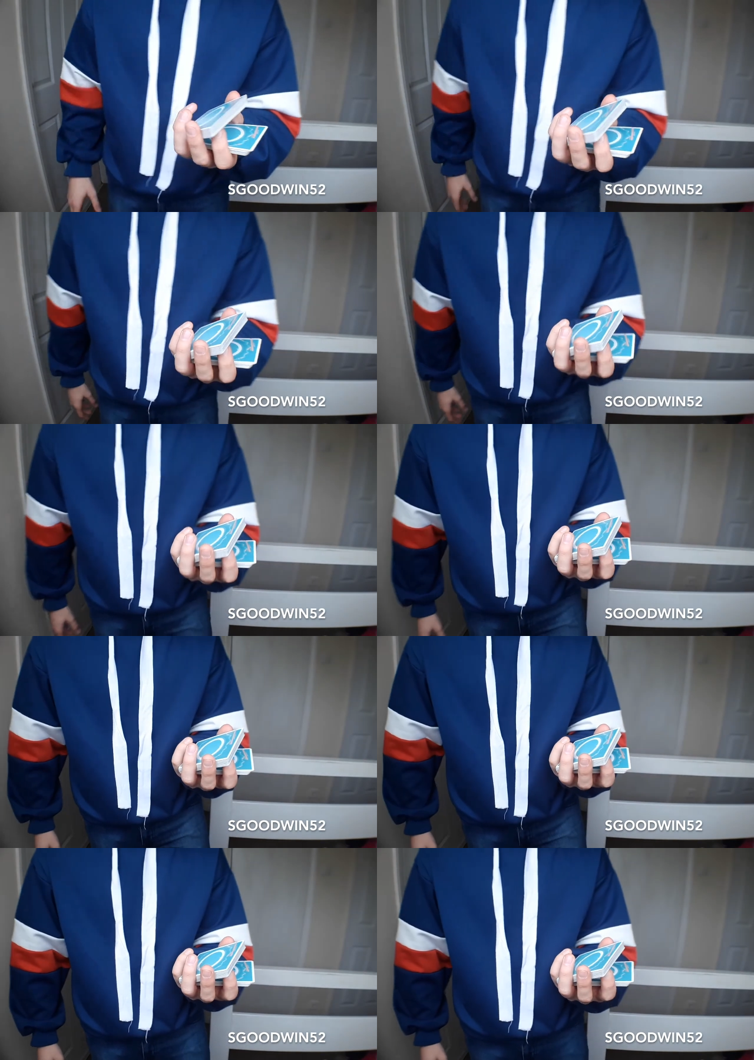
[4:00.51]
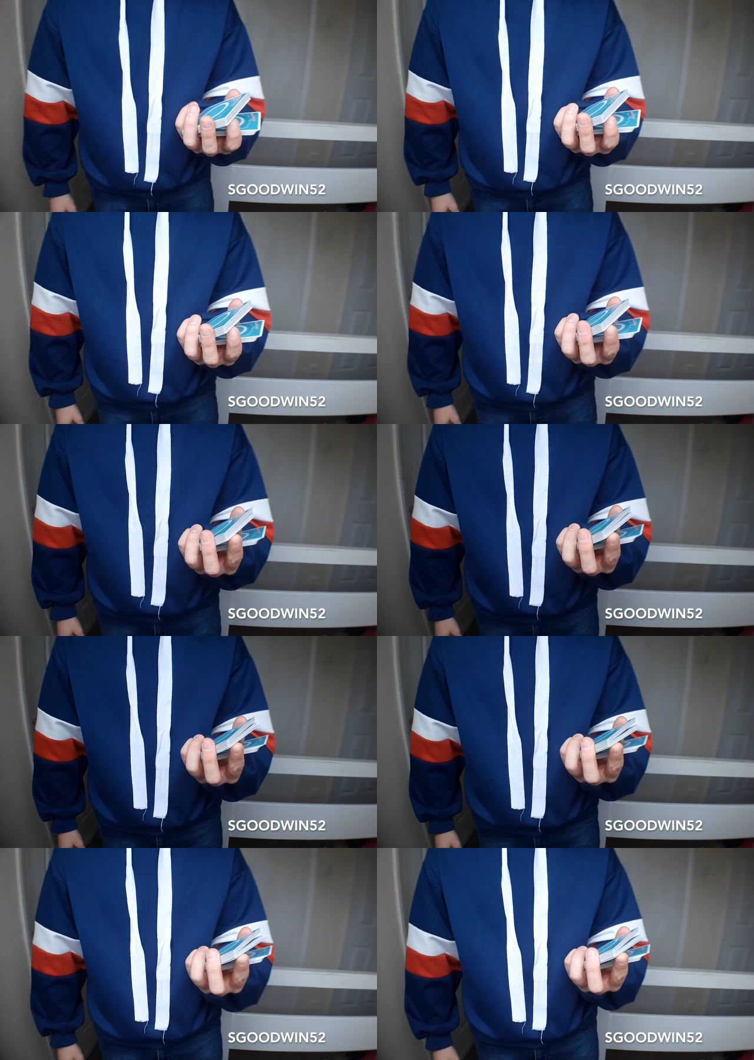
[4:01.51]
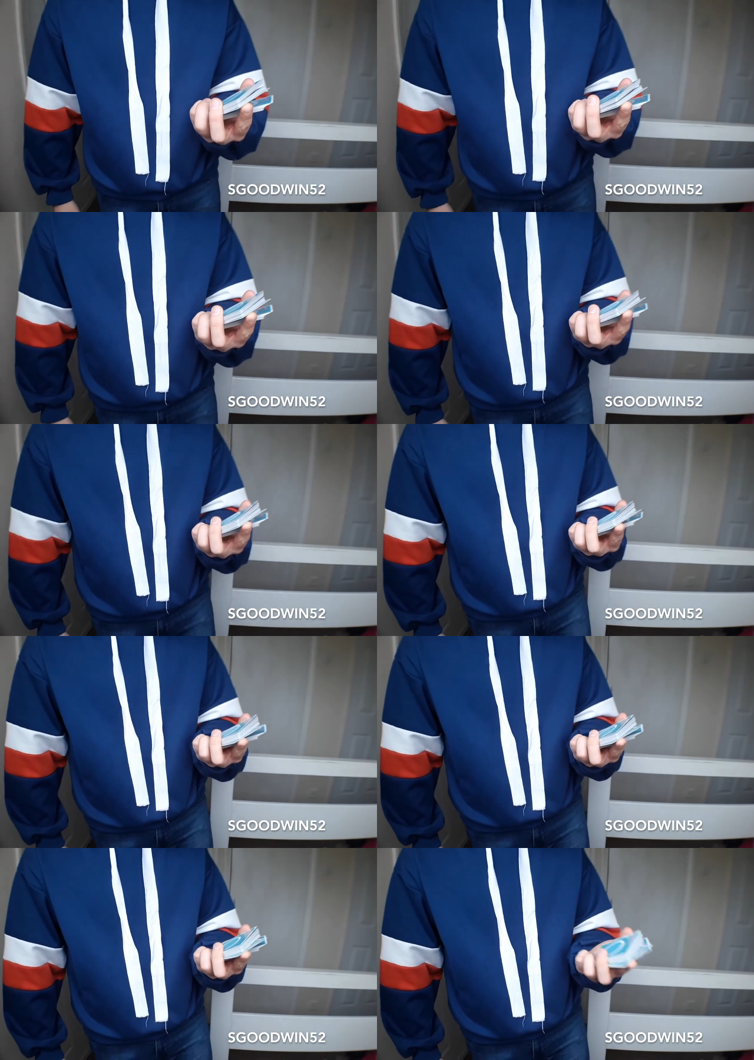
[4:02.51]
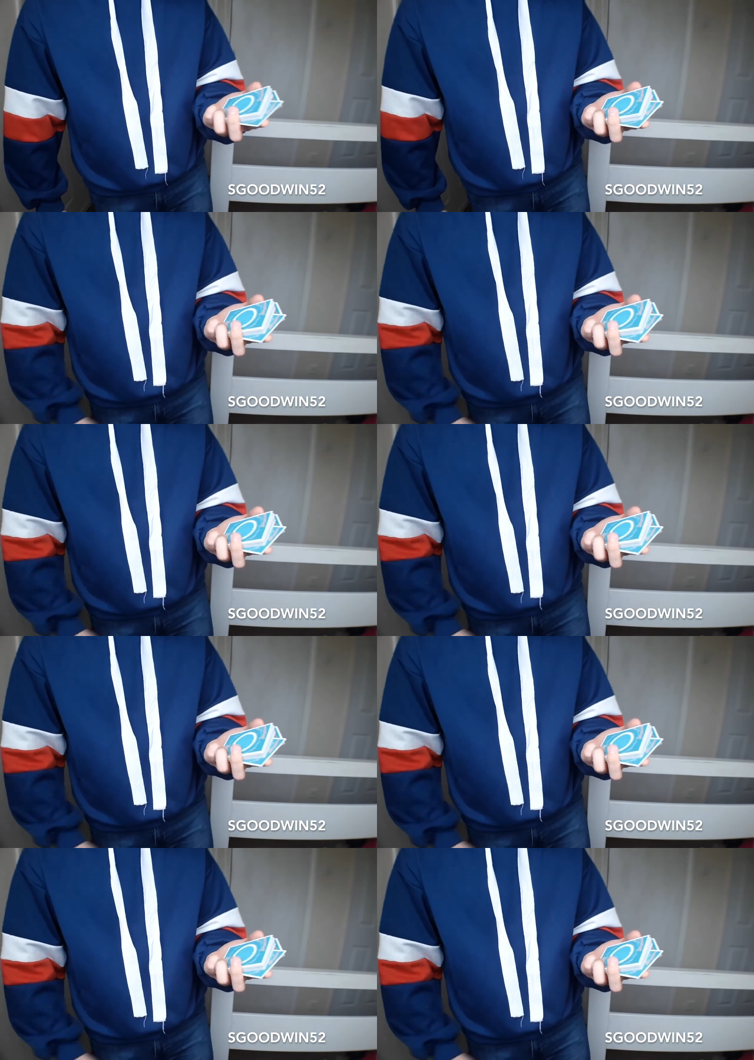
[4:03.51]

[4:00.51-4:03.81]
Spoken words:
[unreadable: no face in view]